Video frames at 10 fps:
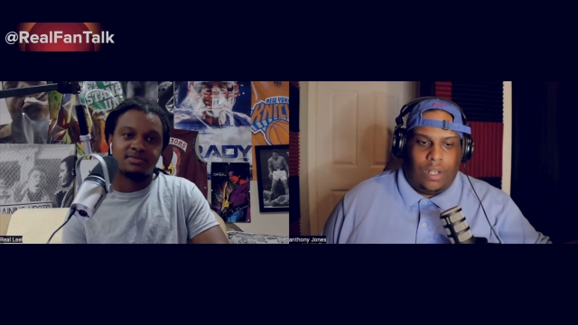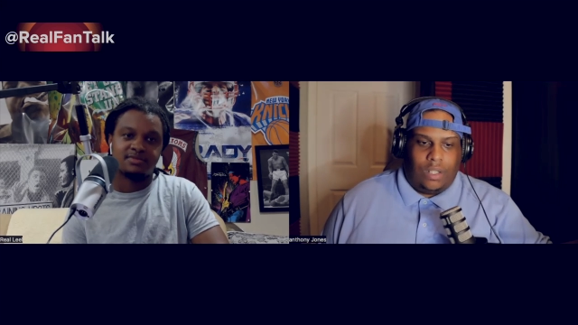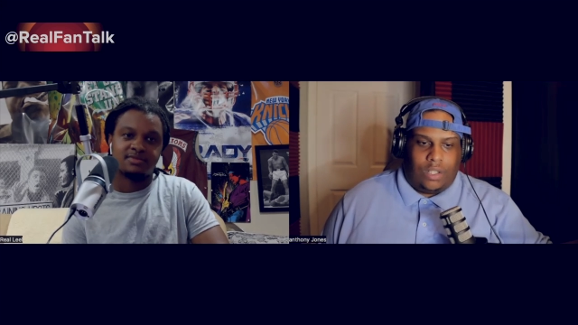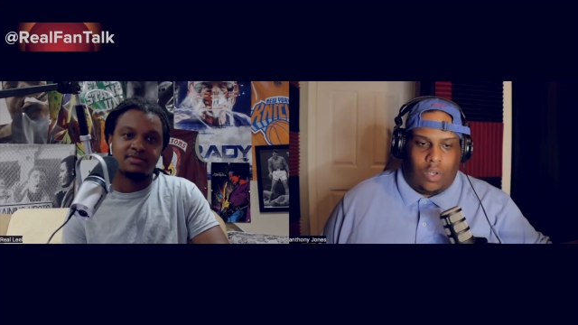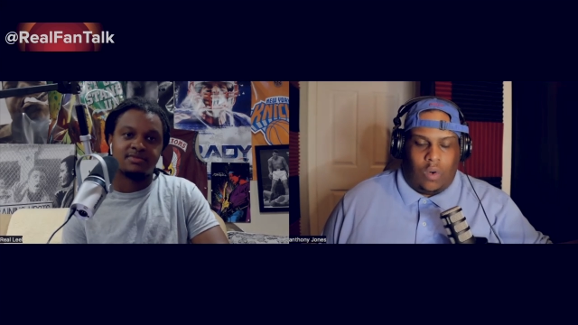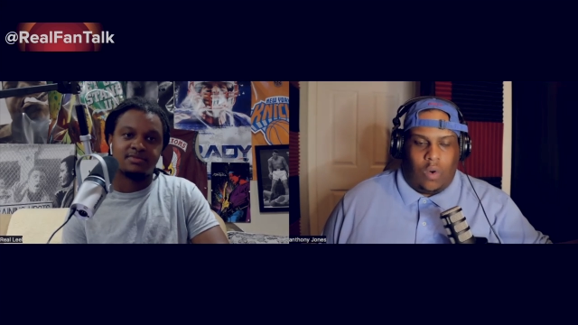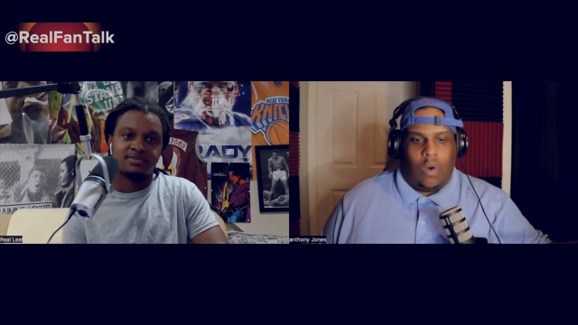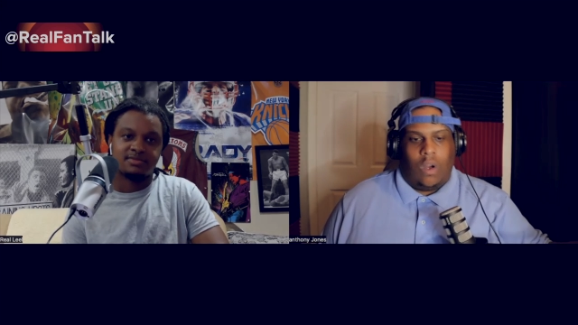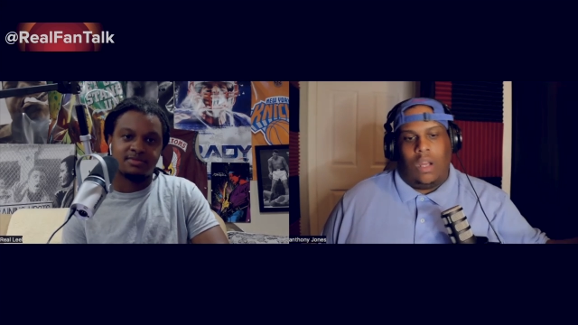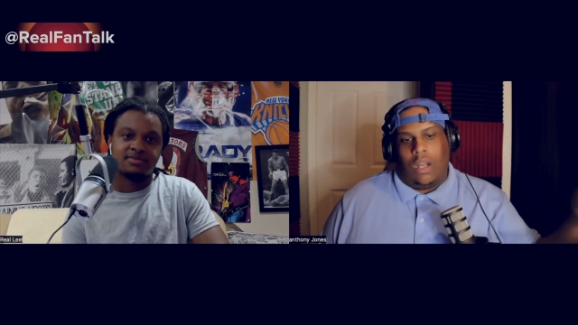Speaker 1: So
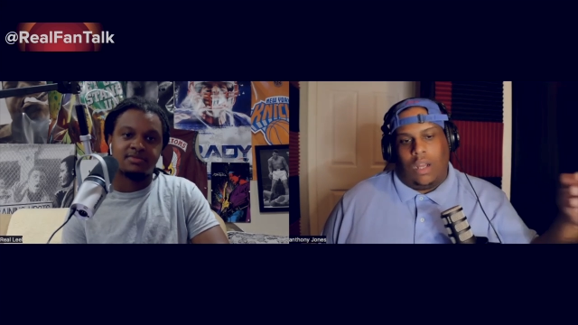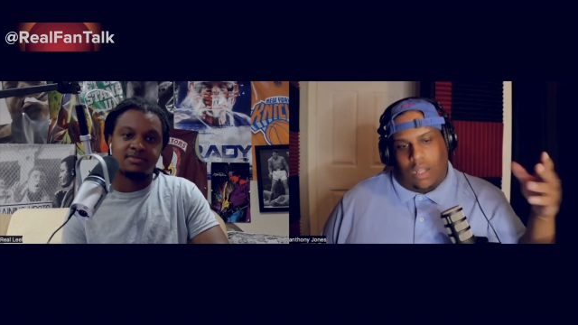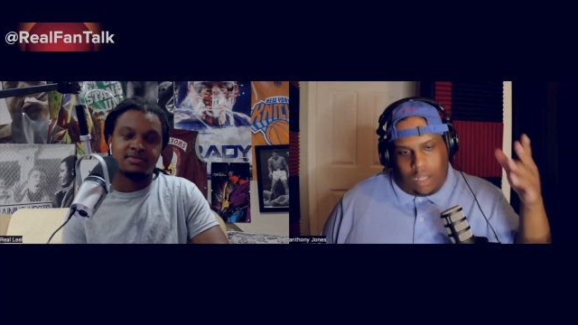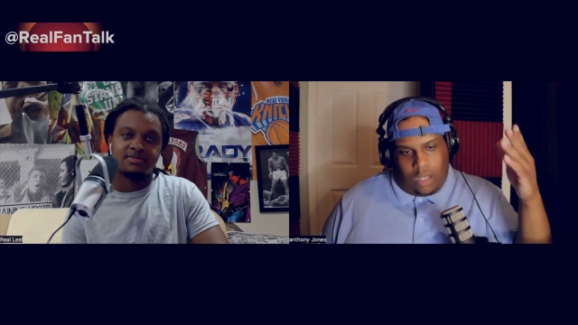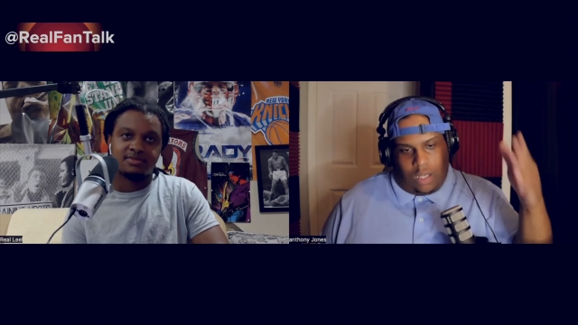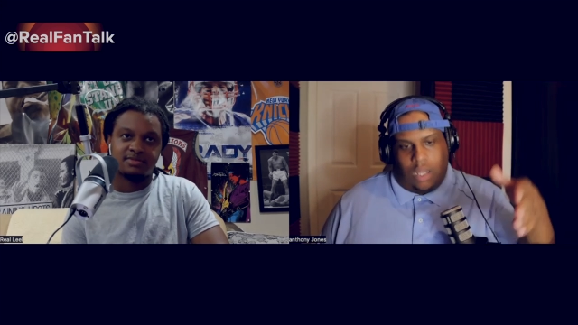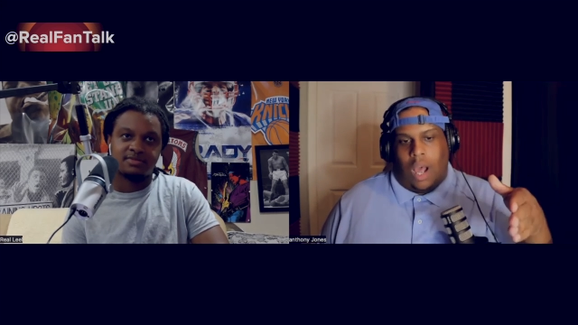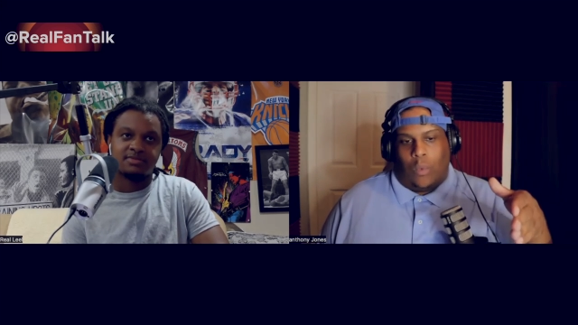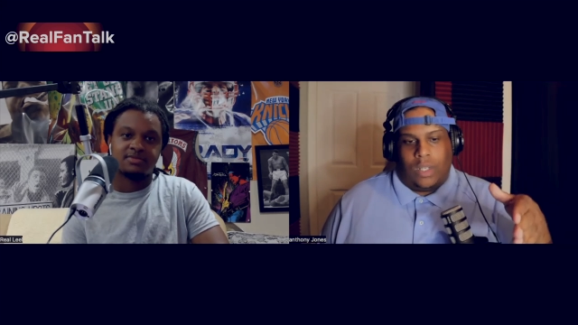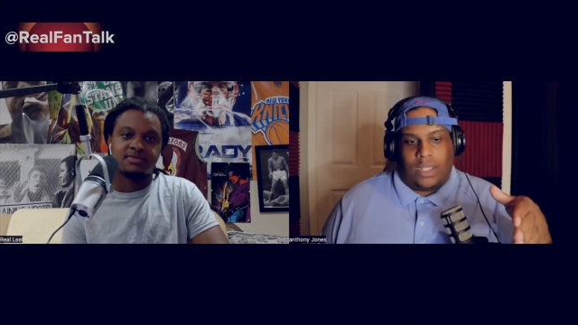I
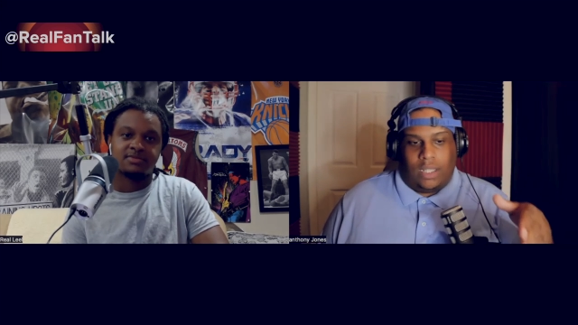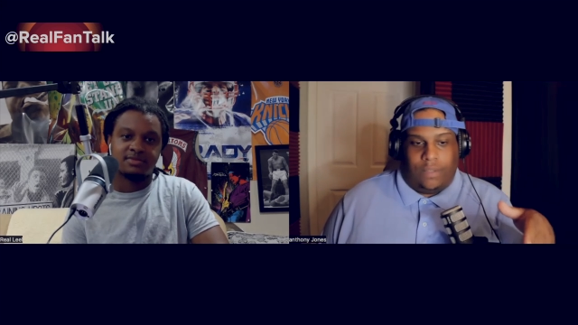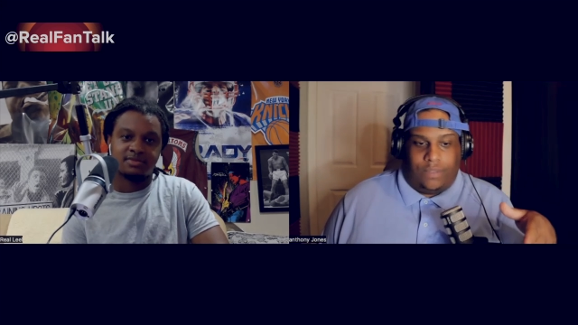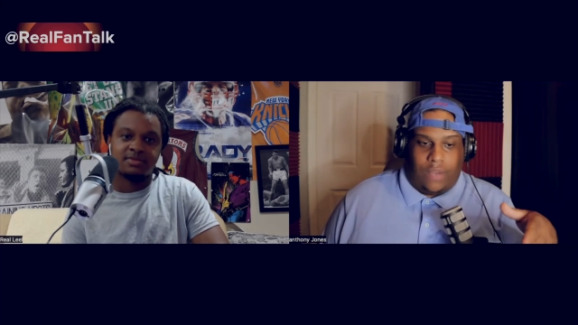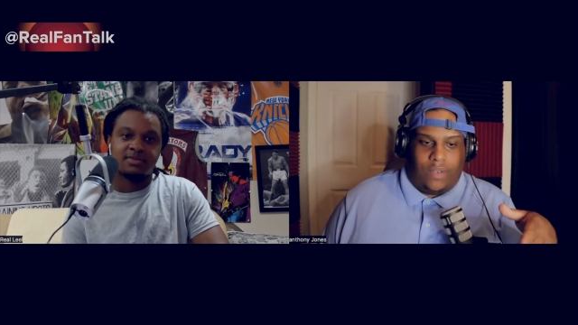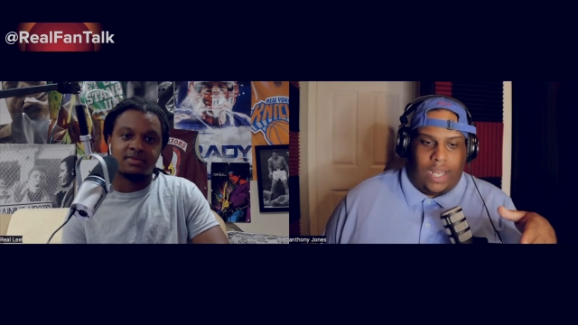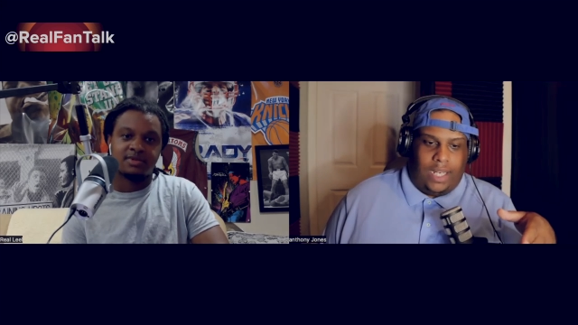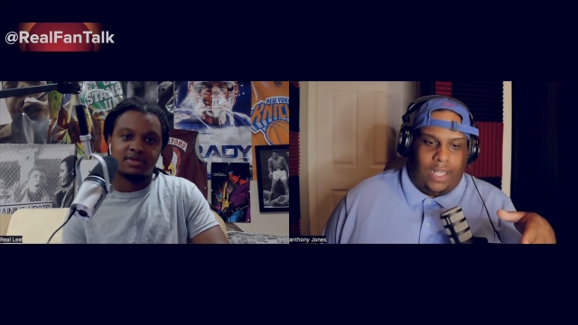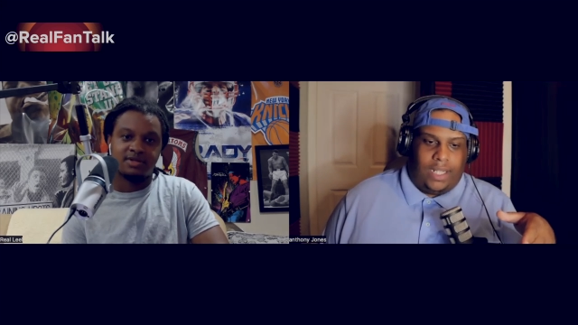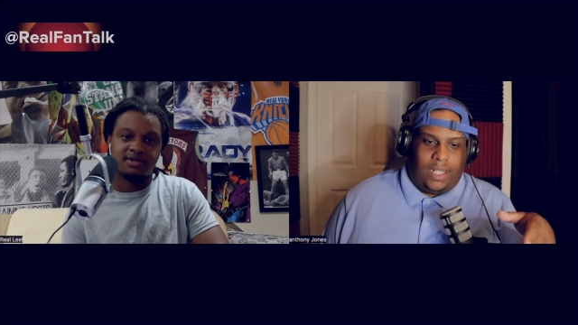want to see if Devin
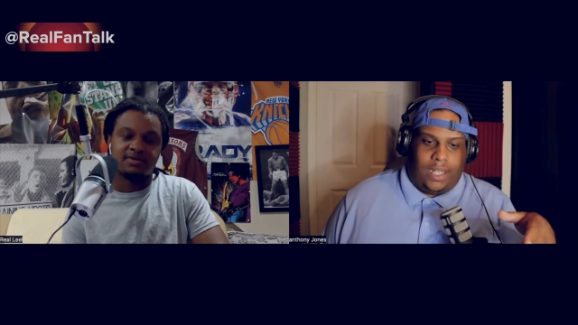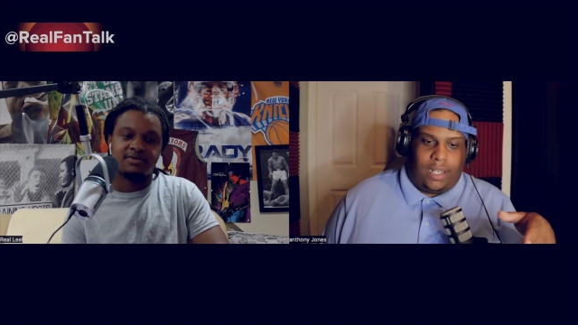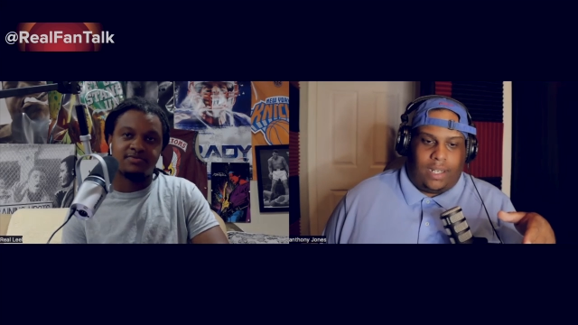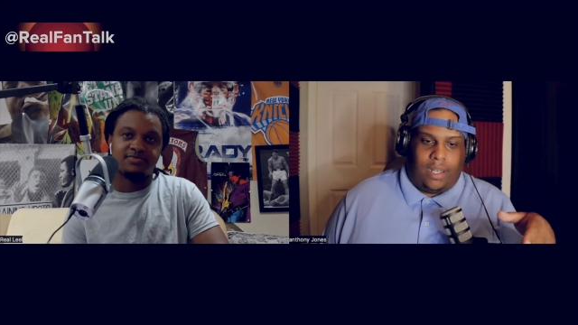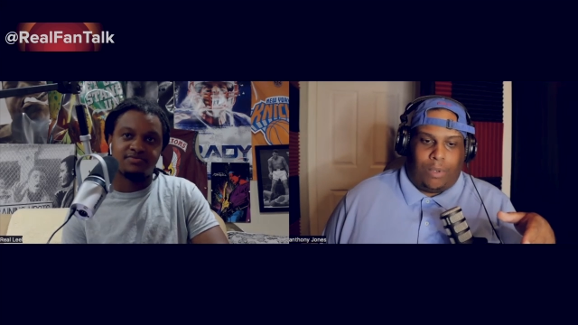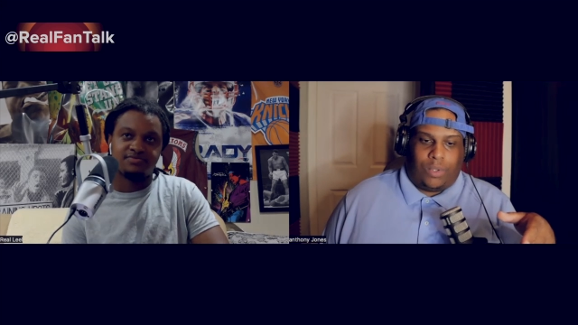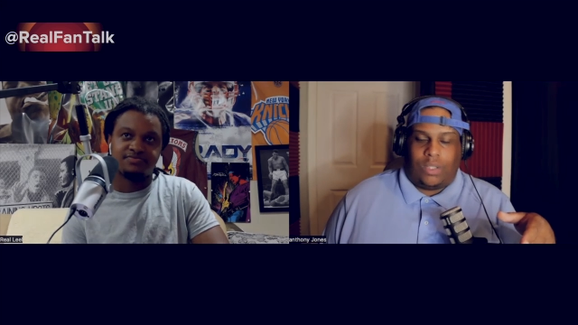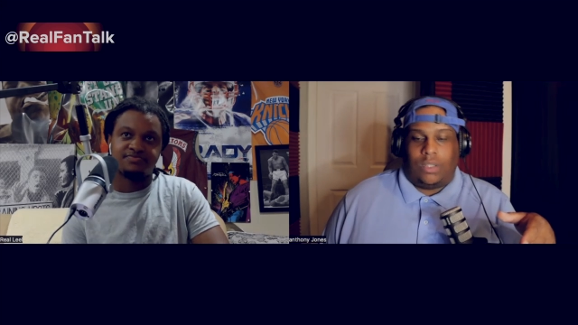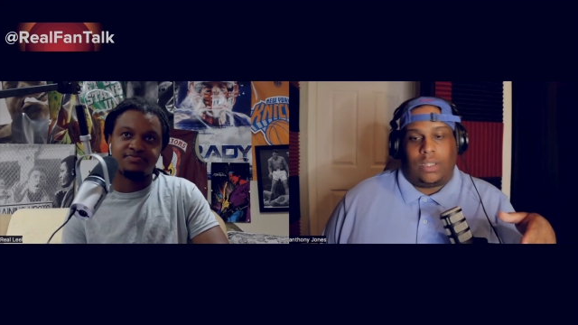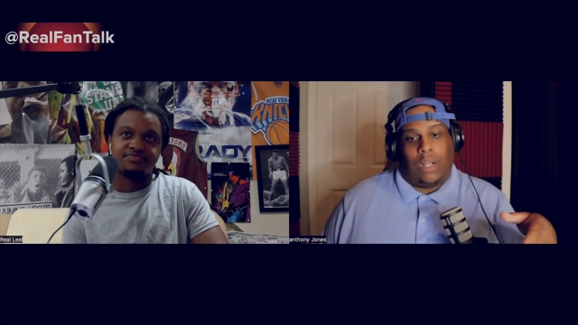Haney can get
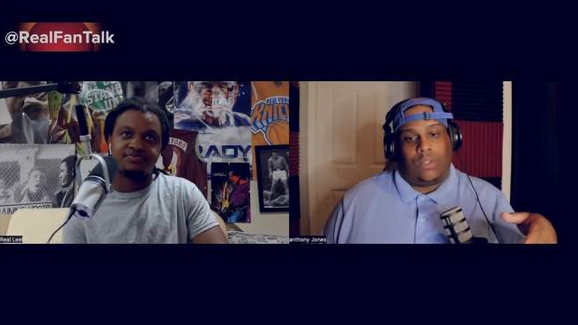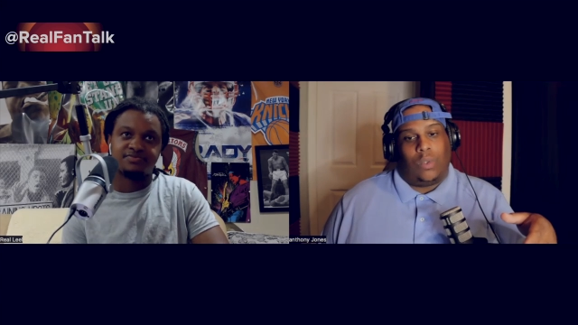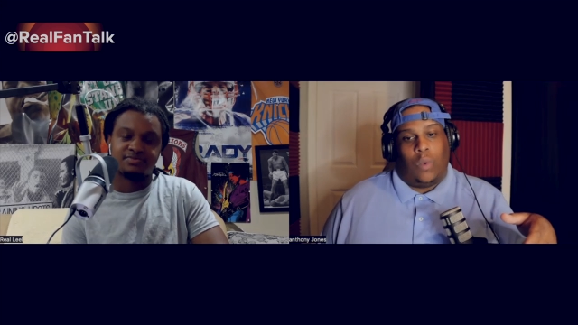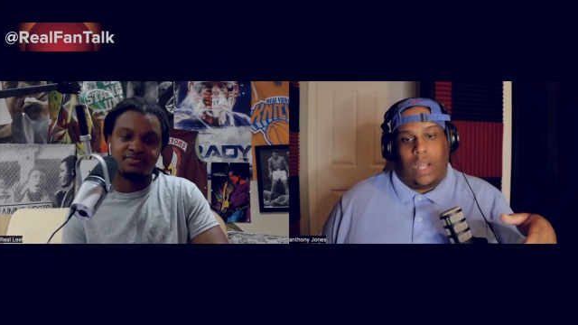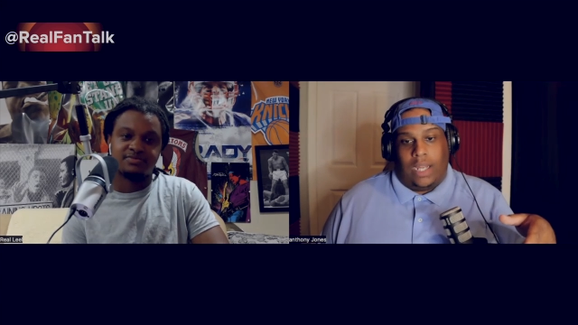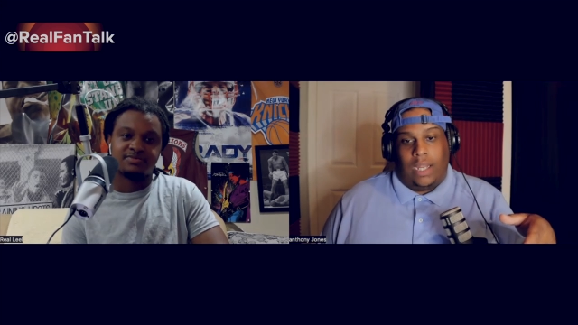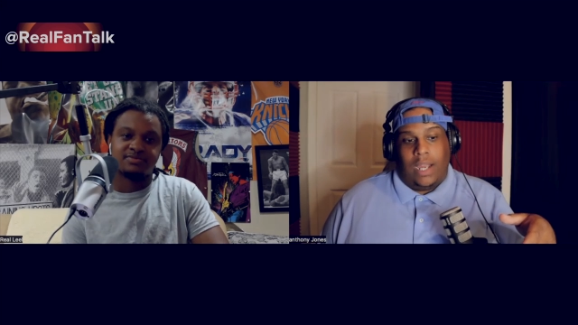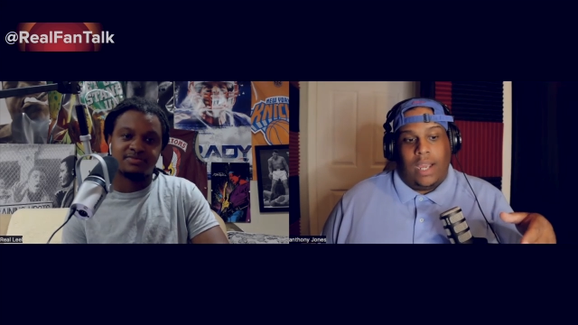Kambosos out the way